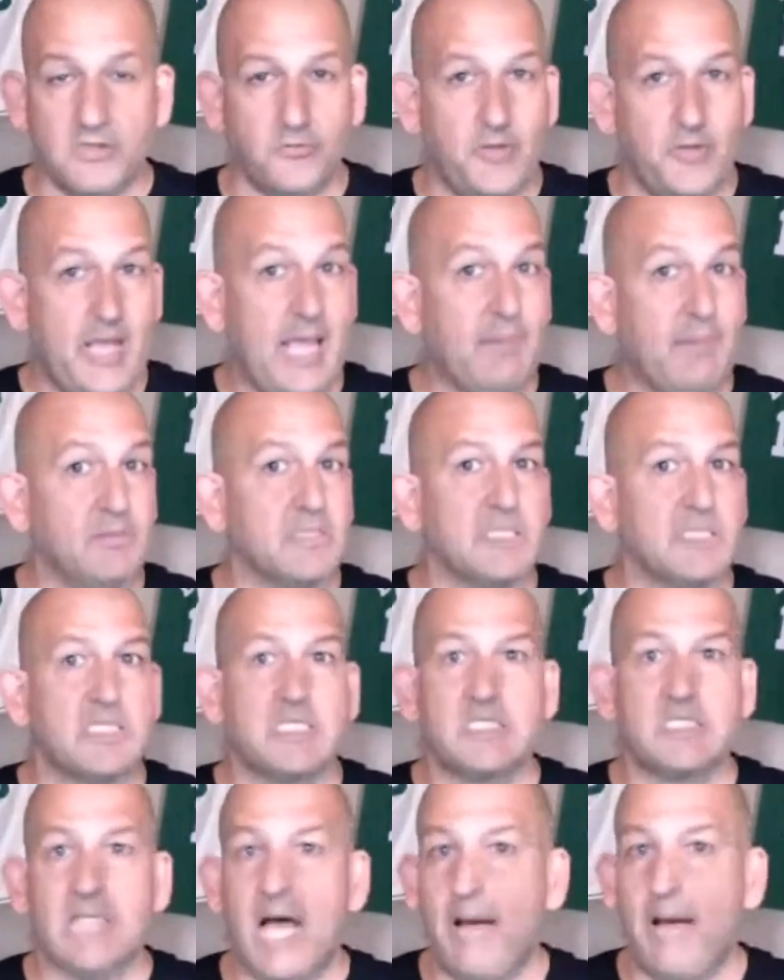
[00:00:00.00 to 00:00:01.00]
Are they able to
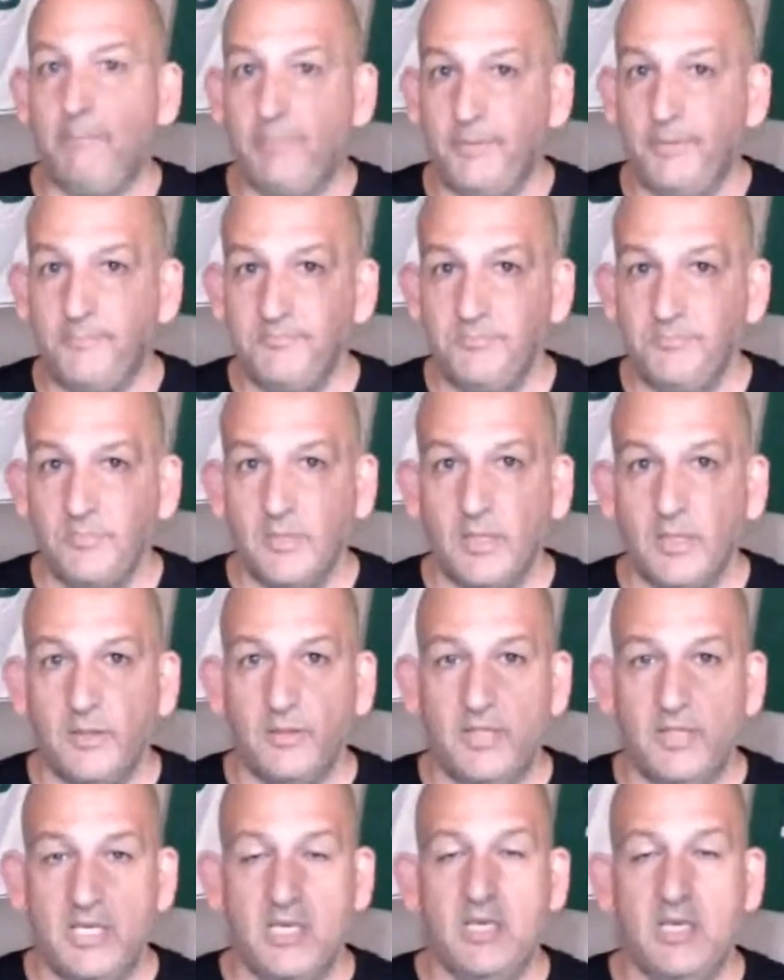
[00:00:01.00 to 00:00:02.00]
stop
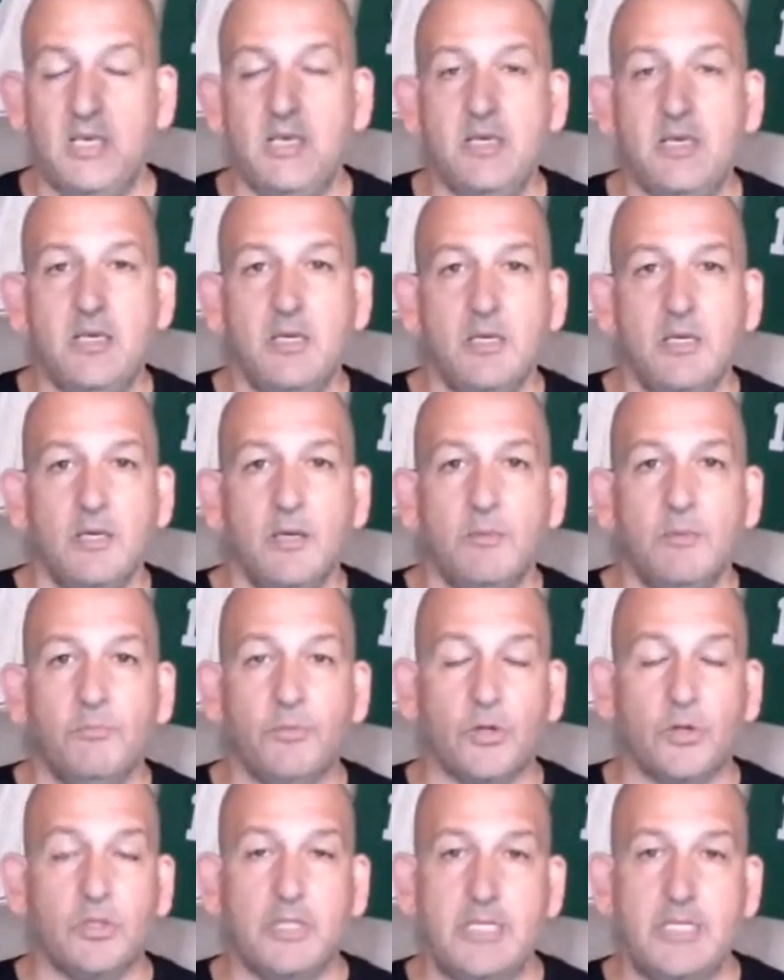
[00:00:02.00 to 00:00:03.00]
the
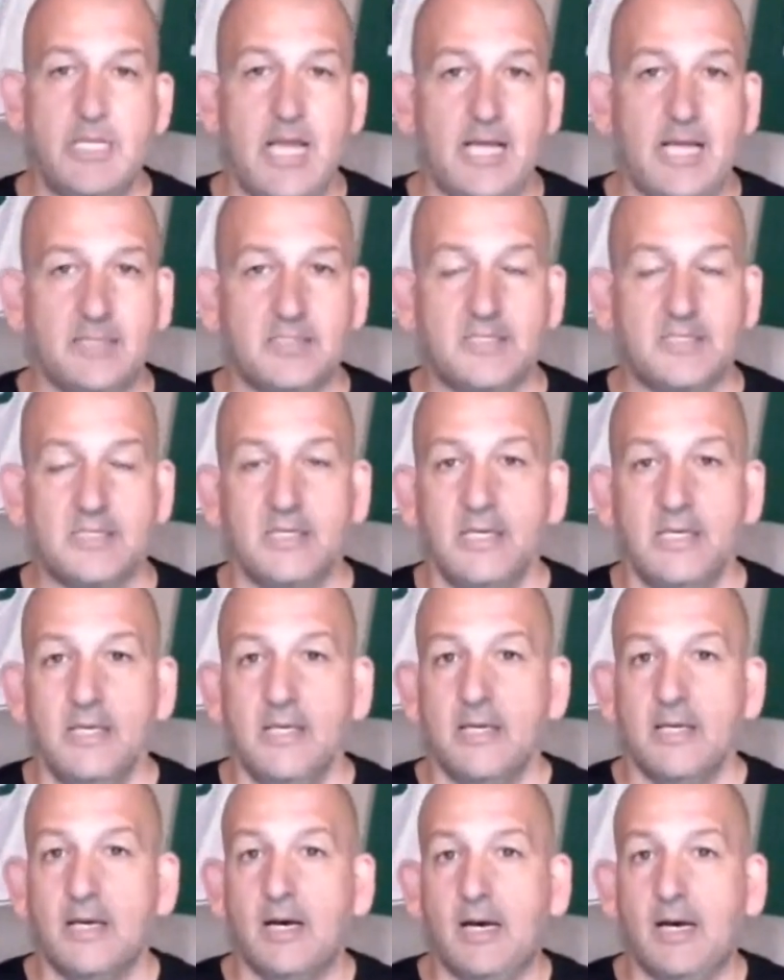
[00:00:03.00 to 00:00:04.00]
Brooklyn Nets?
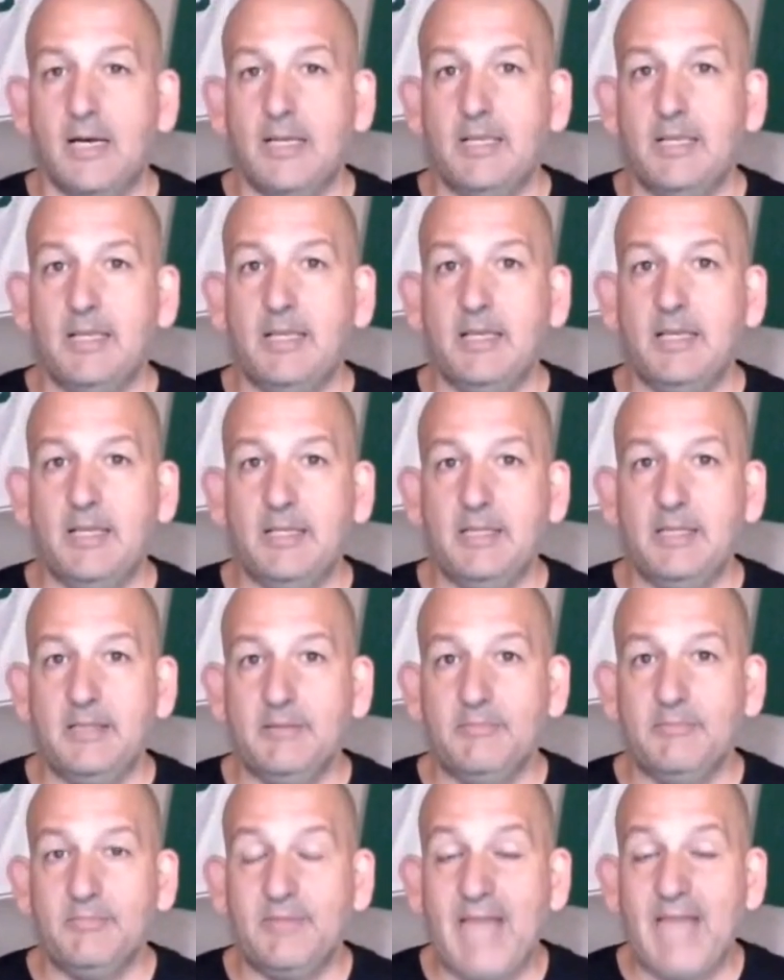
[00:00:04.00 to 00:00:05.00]

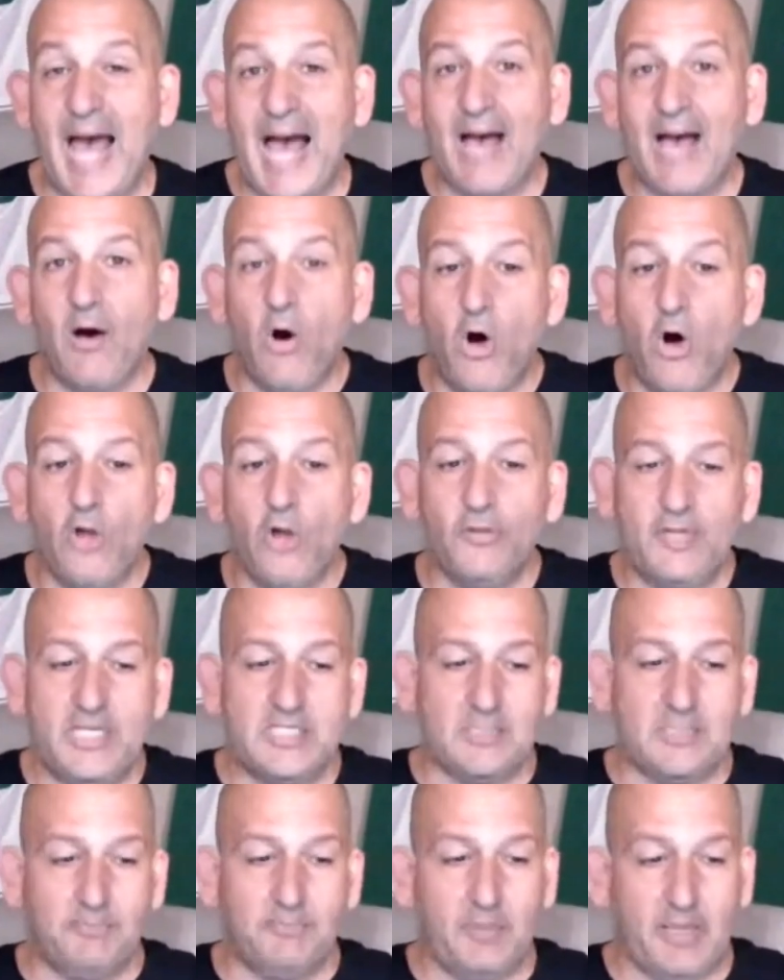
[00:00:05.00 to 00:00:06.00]
That all
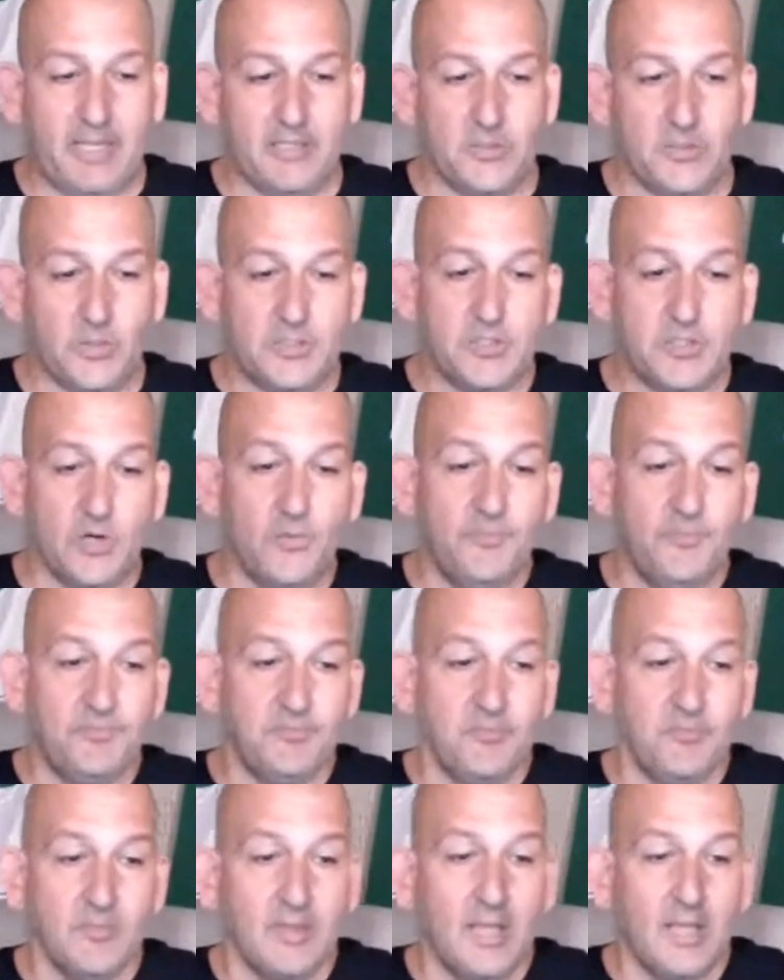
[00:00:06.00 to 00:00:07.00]
needs to play into it. So
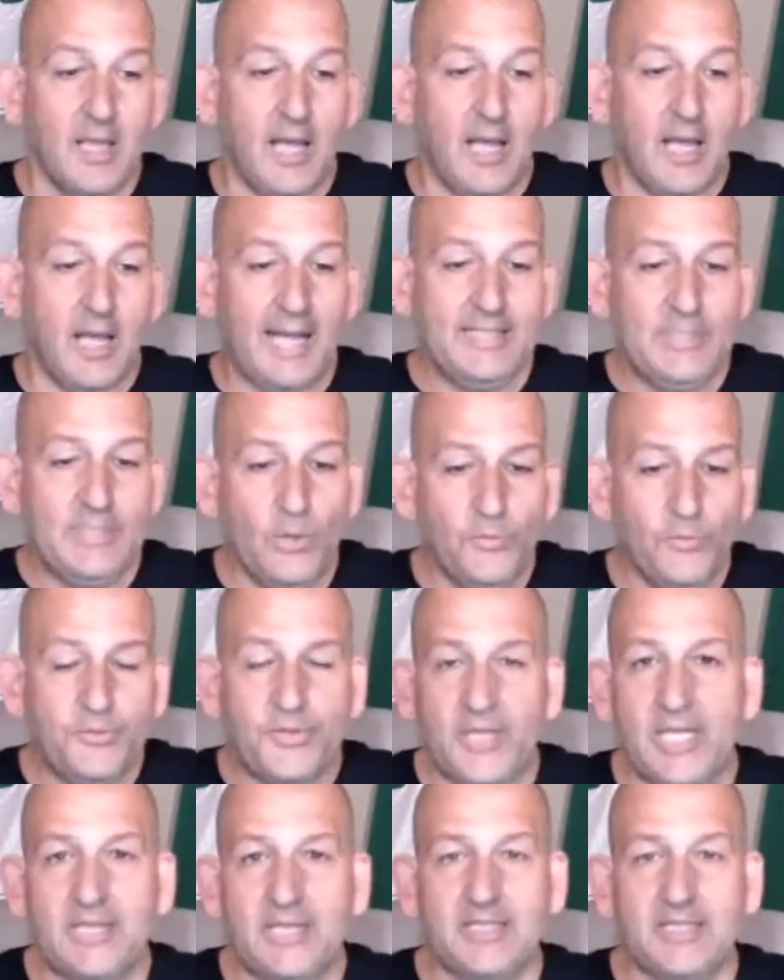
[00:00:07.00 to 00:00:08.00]
I don't
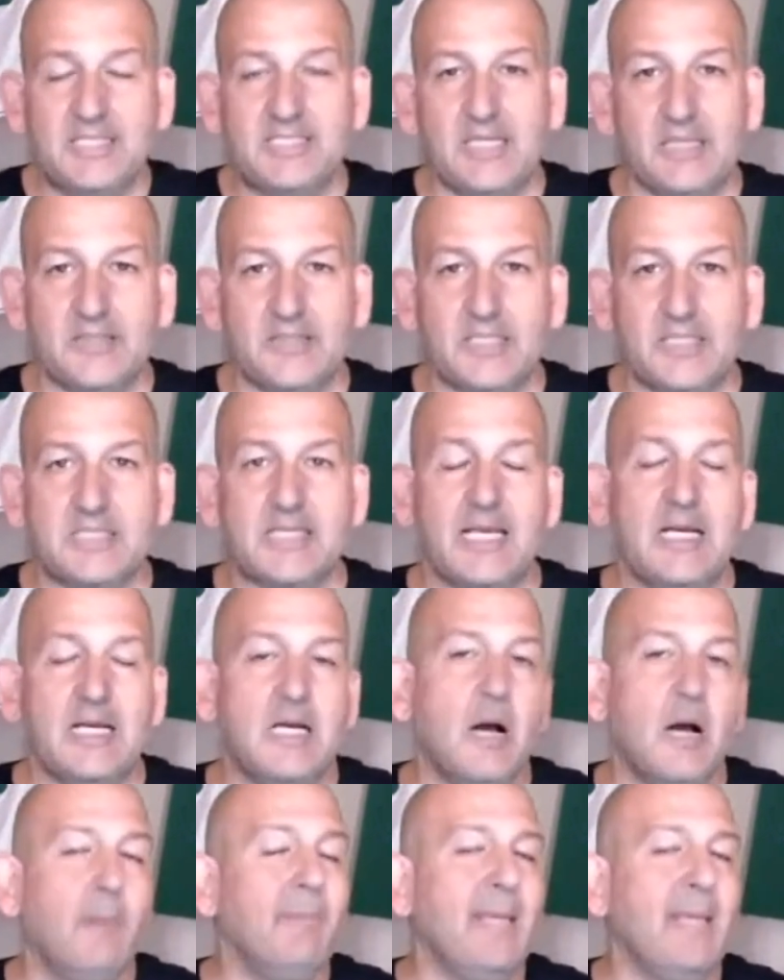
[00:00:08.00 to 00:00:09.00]
think the Celtics can
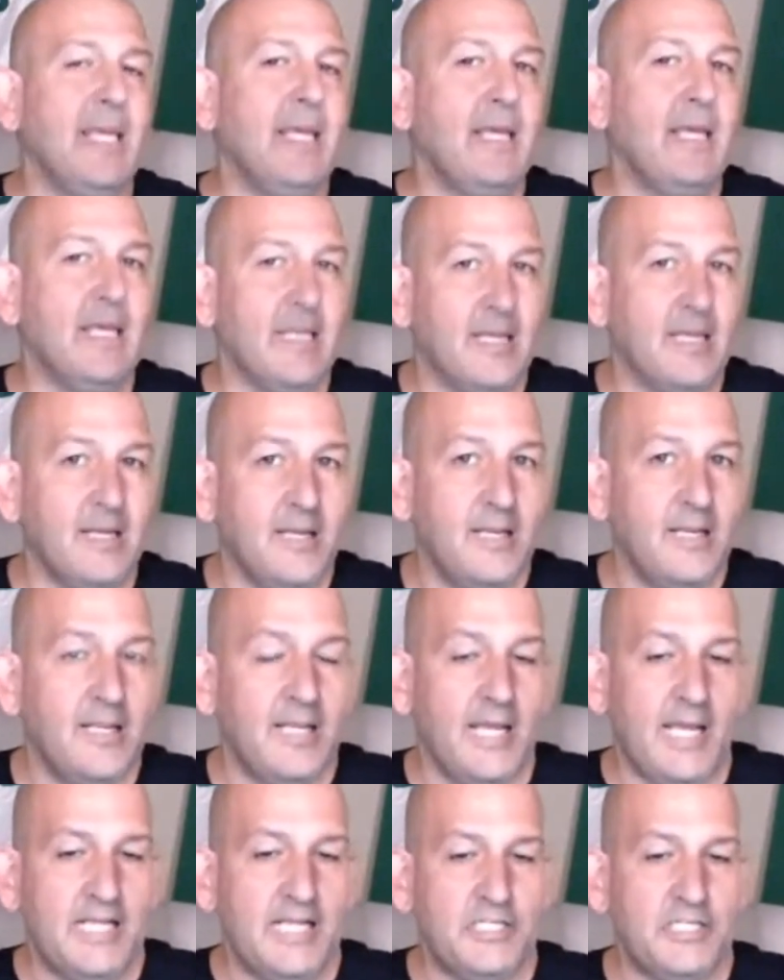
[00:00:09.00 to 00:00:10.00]
come in
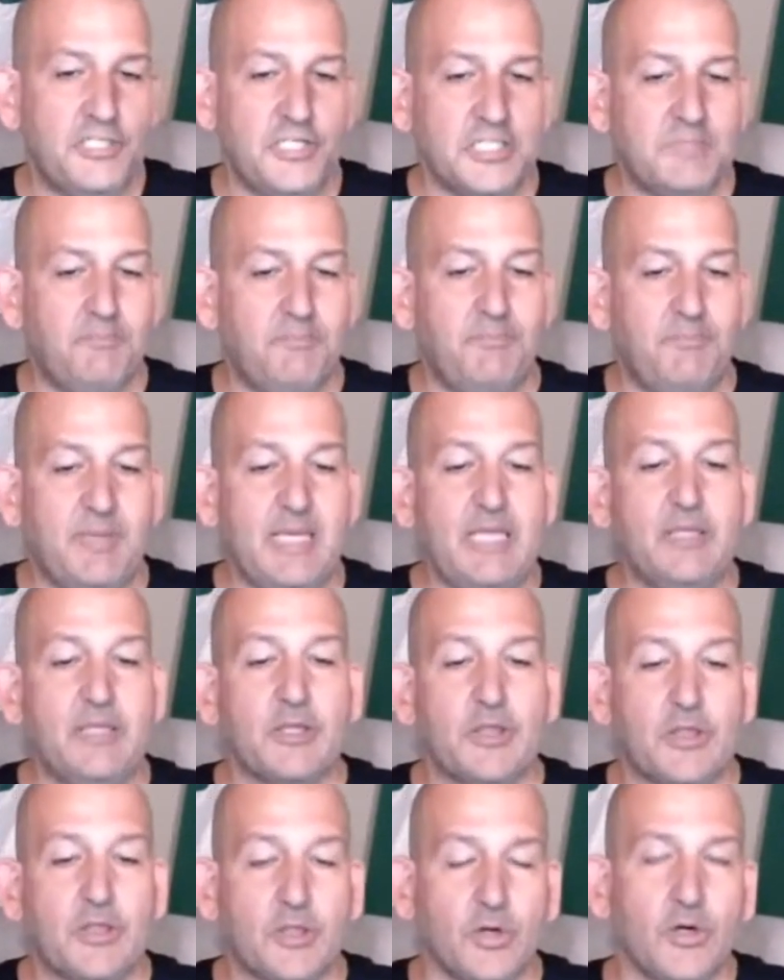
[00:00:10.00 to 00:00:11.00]
and just be
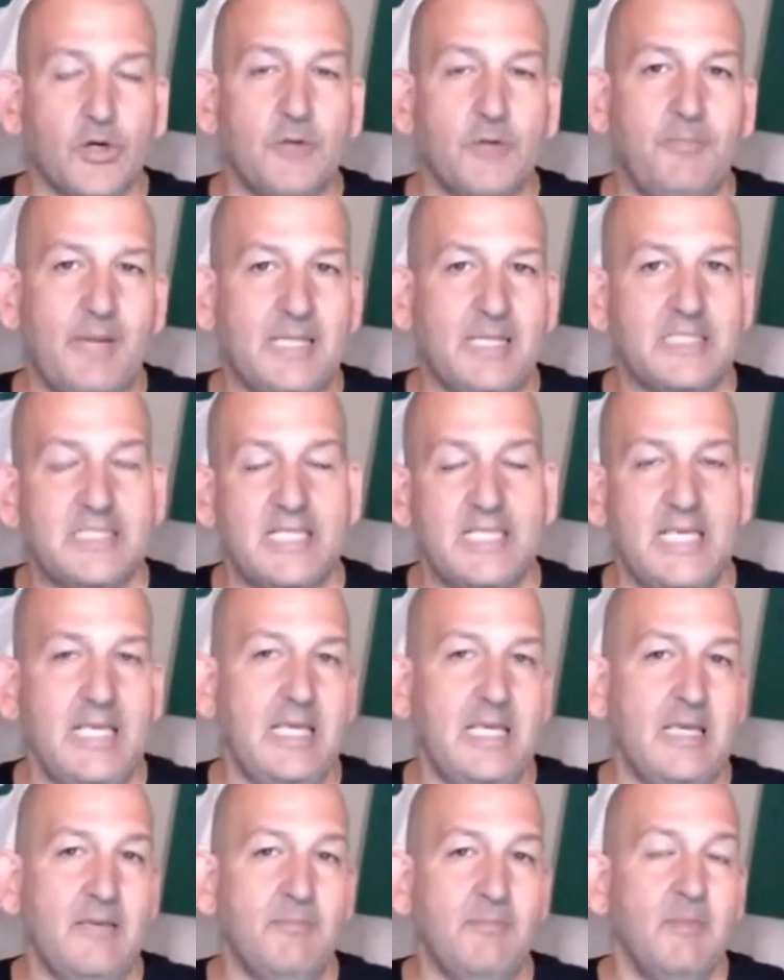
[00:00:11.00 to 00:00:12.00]
the third best
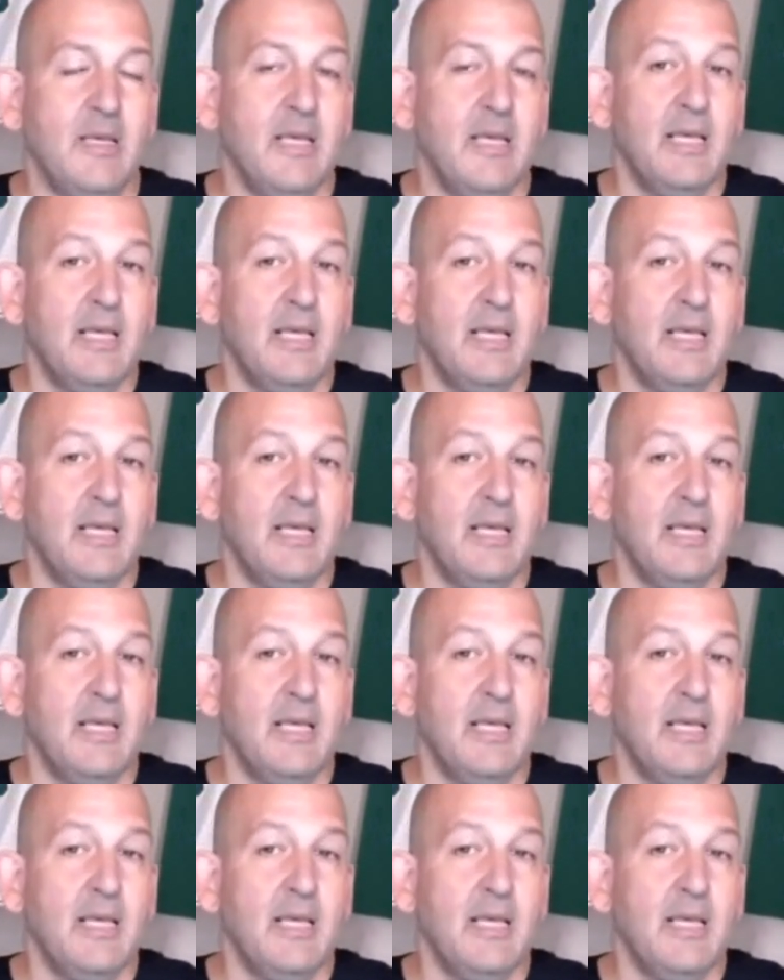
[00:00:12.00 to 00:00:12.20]
team.